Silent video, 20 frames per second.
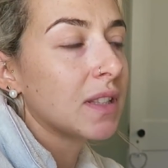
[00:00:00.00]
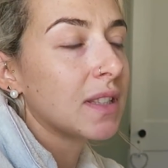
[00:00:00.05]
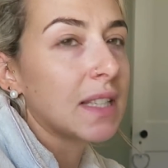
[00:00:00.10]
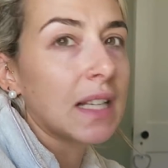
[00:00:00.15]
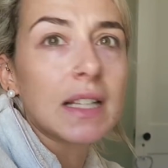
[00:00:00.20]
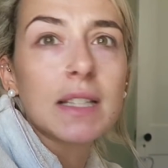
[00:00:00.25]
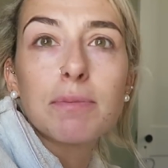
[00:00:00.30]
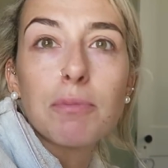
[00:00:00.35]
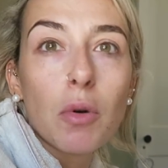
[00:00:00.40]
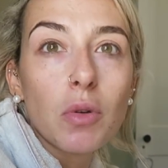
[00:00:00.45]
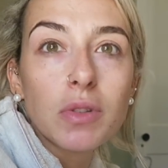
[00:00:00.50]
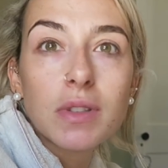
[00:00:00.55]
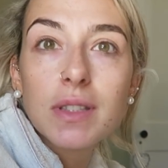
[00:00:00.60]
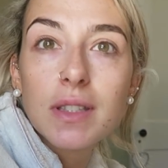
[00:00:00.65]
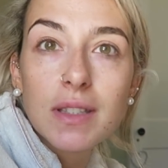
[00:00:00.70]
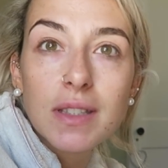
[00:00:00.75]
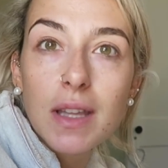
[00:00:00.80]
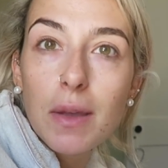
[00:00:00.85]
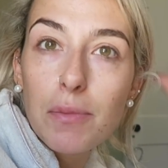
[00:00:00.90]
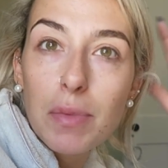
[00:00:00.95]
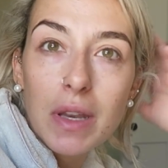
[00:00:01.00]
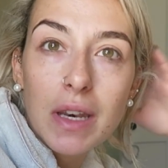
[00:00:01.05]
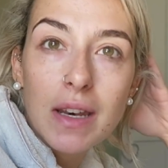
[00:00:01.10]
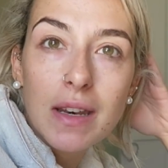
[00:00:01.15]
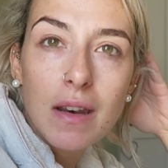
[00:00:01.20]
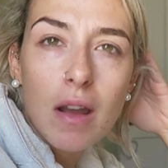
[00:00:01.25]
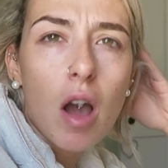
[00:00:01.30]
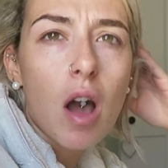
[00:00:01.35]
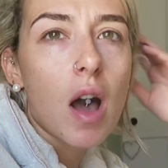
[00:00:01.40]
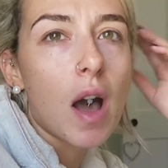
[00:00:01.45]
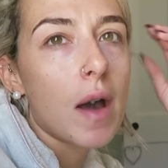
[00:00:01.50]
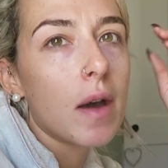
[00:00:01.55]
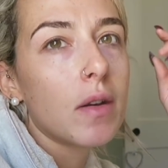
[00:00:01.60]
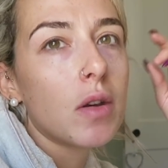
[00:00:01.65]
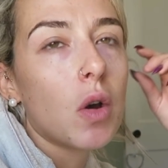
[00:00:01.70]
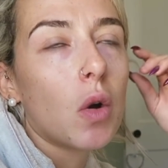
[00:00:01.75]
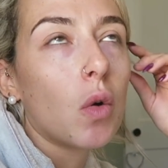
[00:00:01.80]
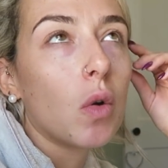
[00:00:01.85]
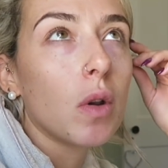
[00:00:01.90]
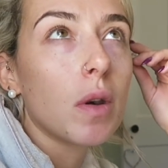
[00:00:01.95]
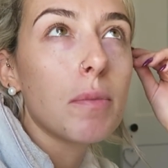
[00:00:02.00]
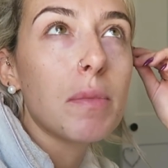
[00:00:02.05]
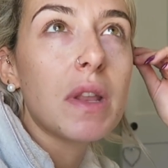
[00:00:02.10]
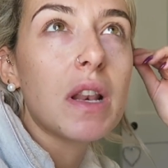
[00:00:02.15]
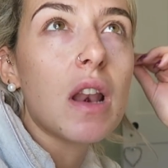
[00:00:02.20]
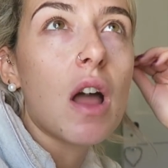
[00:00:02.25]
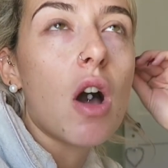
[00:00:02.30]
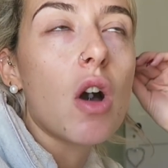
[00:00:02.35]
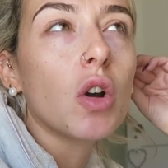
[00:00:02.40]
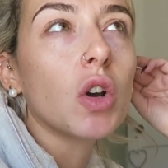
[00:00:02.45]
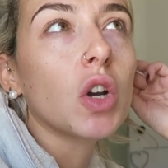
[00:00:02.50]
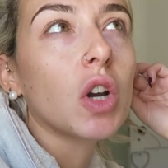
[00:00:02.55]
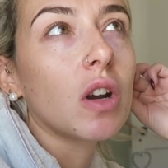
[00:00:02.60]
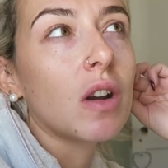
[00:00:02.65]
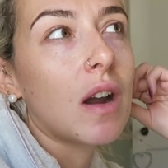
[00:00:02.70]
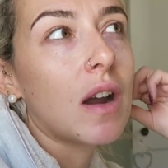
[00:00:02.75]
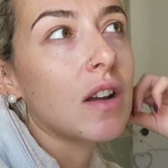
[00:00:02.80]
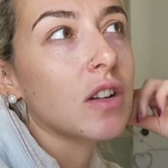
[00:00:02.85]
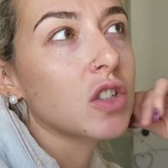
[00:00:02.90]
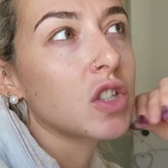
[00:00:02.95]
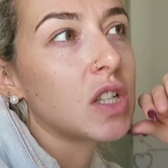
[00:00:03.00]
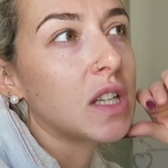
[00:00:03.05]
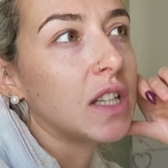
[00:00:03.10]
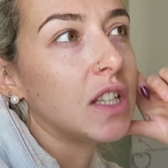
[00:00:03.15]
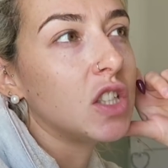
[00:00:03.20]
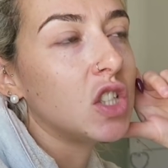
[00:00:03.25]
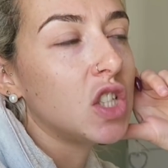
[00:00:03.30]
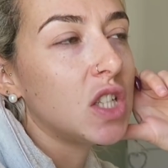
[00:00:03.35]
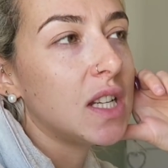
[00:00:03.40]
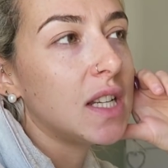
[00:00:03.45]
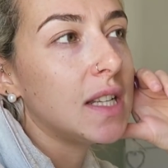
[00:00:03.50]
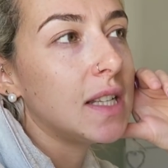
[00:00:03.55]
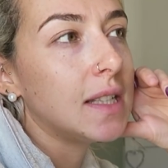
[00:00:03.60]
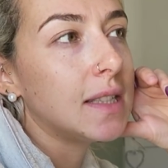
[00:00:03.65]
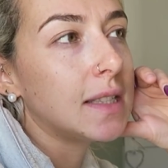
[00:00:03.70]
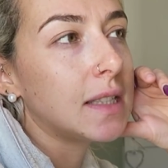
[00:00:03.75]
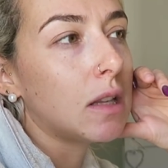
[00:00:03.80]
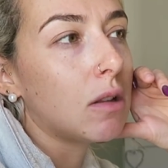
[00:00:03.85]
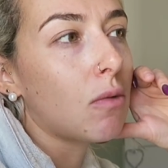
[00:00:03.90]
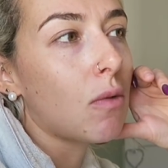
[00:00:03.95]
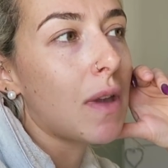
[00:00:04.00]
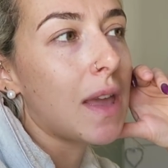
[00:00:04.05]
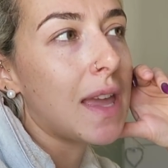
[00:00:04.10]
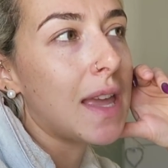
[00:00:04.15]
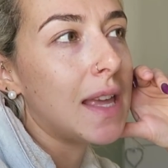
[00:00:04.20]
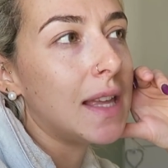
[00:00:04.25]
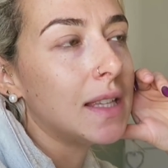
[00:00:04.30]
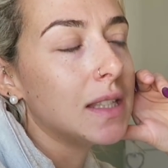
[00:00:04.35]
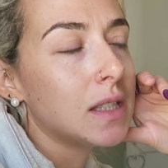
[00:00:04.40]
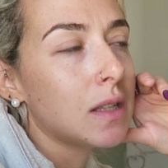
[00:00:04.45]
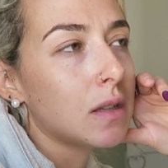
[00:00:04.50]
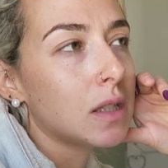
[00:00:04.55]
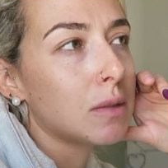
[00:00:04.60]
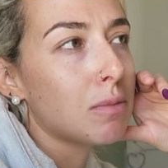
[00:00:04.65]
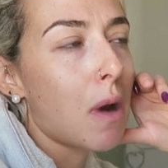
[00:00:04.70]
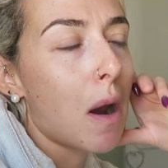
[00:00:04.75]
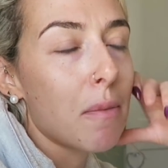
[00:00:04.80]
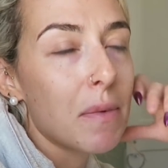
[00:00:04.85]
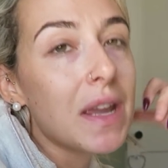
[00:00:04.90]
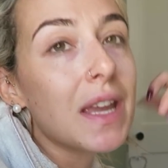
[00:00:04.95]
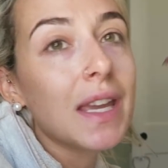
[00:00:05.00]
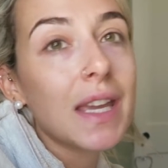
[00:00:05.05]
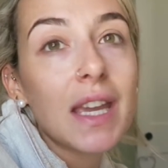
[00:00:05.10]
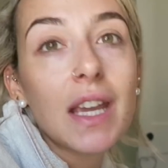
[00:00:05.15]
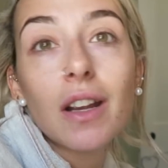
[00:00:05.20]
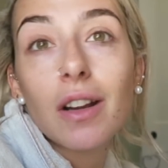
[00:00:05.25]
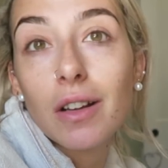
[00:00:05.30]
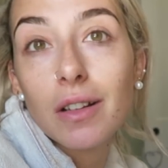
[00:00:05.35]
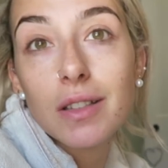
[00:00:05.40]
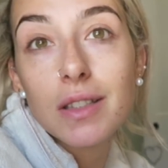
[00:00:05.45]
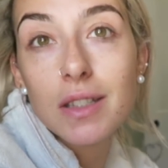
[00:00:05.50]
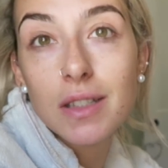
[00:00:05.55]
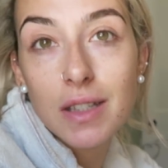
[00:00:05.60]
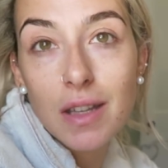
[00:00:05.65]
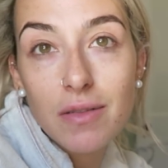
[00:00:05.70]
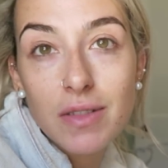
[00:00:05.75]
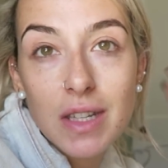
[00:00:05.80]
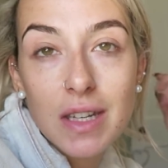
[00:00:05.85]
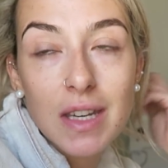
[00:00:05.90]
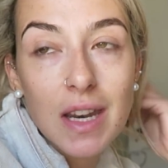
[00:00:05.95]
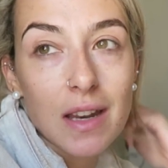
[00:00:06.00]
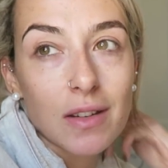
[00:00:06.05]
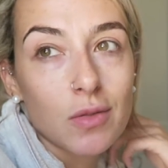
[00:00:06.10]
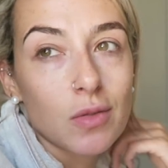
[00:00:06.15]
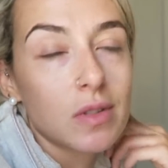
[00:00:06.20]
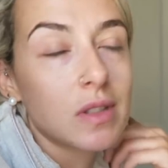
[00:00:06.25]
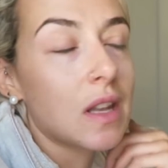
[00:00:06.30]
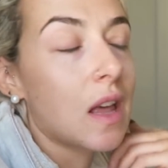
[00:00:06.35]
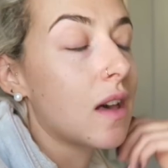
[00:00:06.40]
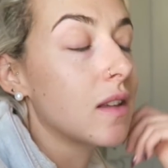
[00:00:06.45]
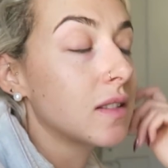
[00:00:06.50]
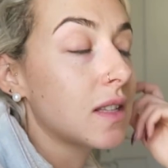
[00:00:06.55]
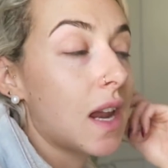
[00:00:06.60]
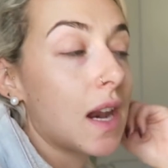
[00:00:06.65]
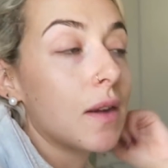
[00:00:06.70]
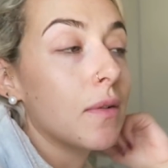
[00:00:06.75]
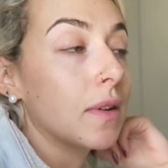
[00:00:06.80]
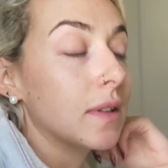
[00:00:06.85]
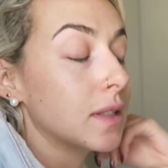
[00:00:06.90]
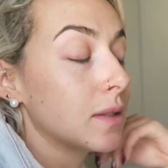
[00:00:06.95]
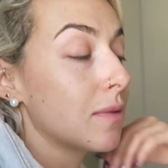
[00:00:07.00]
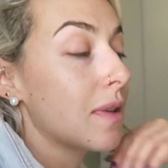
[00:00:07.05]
6 months since I've been in, it'd be longer actually. Jeez Louise, it's probably a year since I was in Nando's last. Anyway,